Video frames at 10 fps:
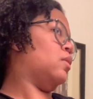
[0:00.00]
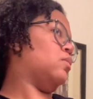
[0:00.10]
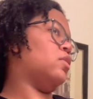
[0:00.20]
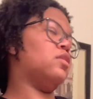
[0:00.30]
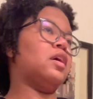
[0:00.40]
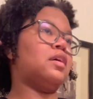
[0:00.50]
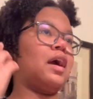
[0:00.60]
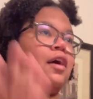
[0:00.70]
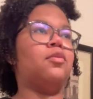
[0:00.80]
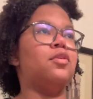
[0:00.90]
with like
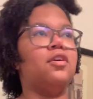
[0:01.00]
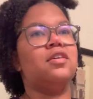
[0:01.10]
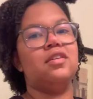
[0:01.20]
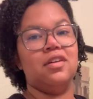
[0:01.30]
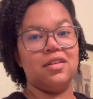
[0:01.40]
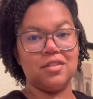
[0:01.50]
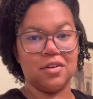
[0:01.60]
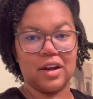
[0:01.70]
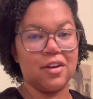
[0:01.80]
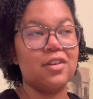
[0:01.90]
how good your
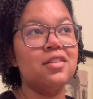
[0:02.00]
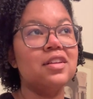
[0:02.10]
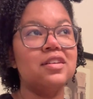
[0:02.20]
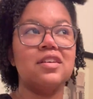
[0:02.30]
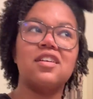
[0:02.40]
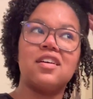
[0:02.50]
hair can look.